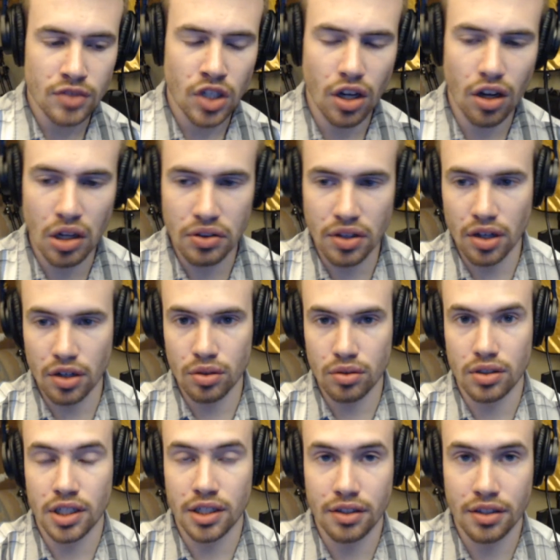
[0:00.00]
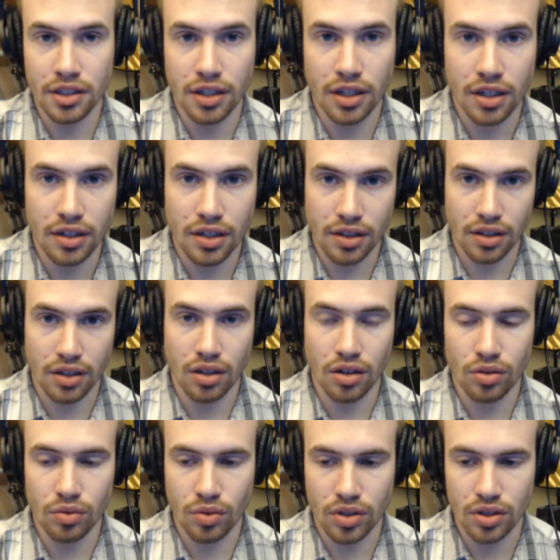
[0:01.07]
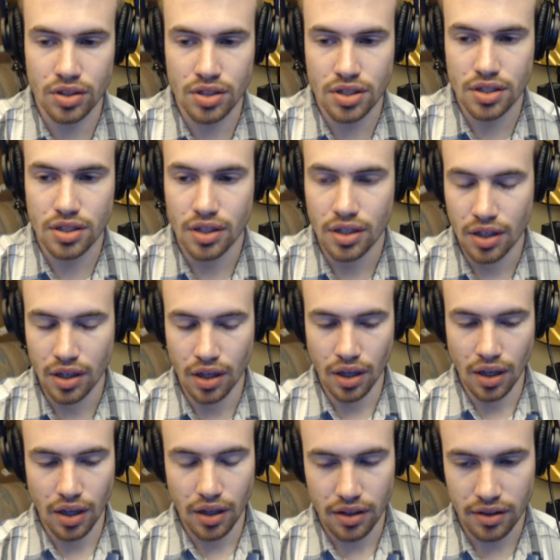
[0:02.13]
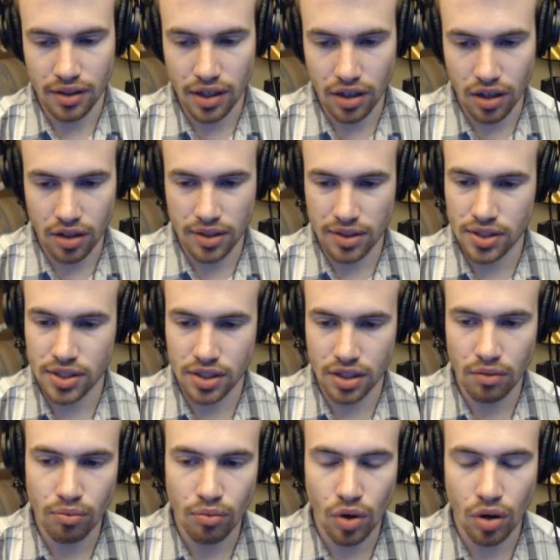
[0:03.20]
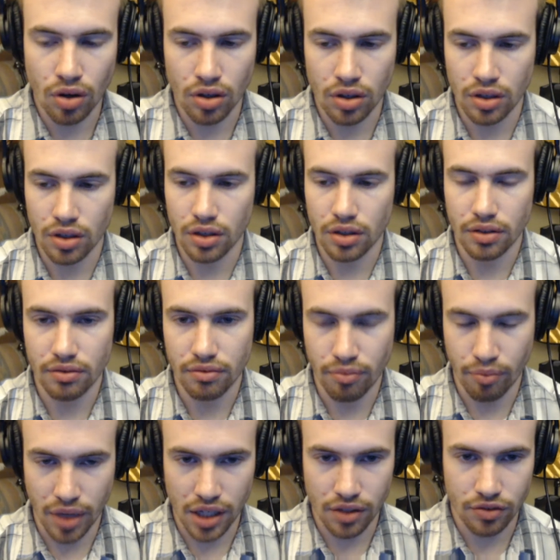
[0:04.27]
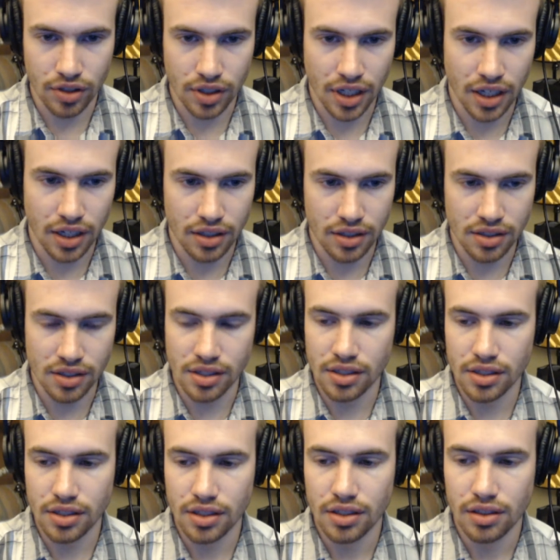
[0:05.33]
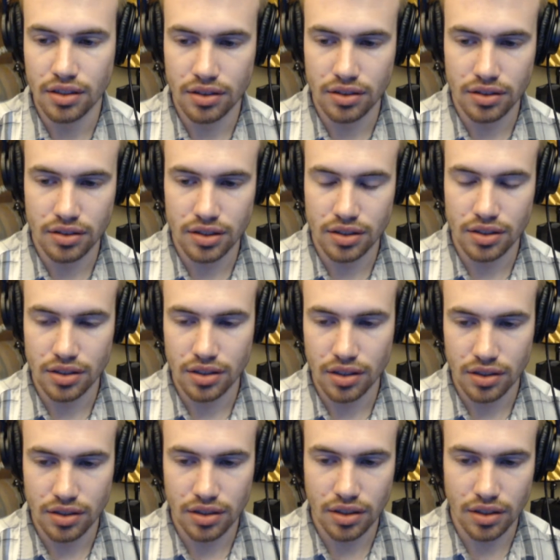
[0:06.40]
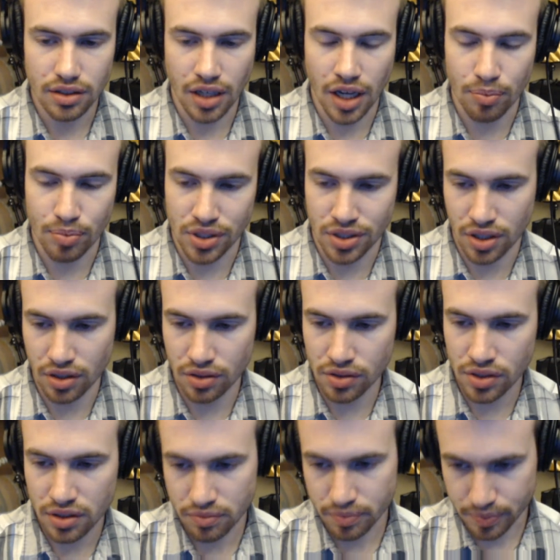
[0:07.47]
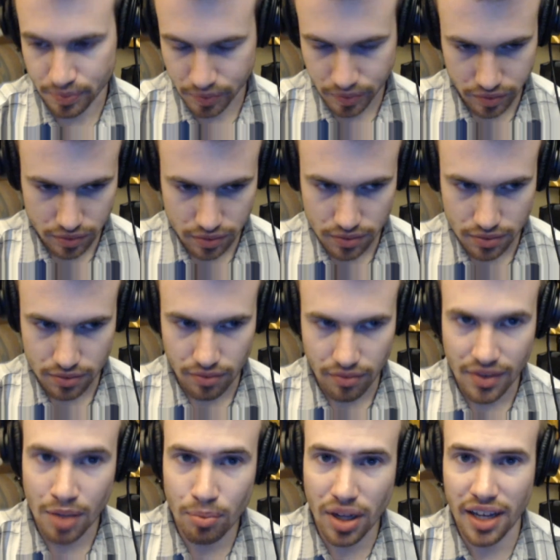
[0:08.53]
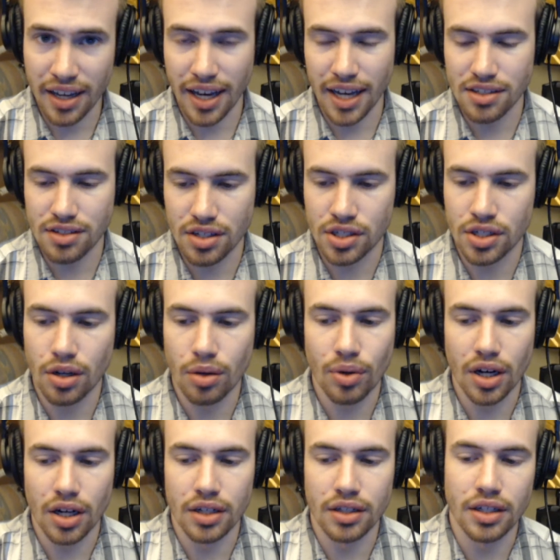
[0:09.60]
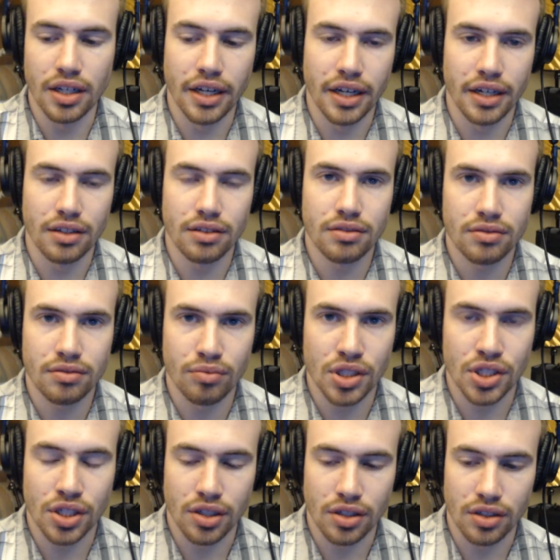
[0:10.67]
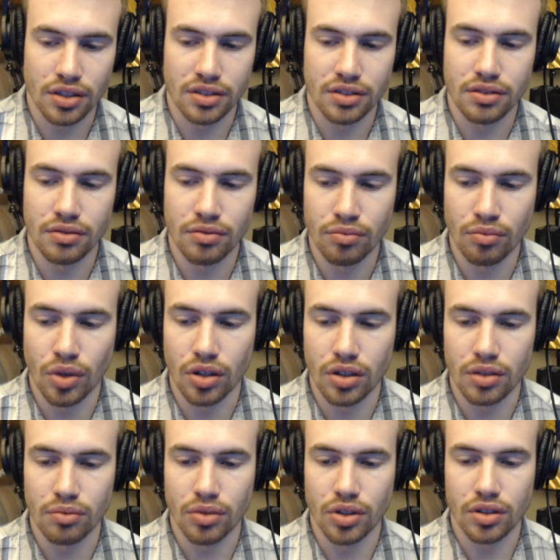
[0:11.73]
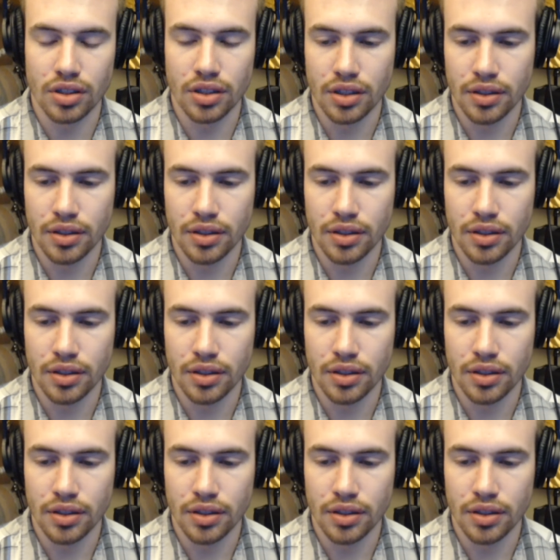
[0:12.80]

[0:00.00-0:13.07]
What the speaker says: Although earlier on in the Clone Wars, there are some more made for kids episodes. But like as the show on, it matured more and more.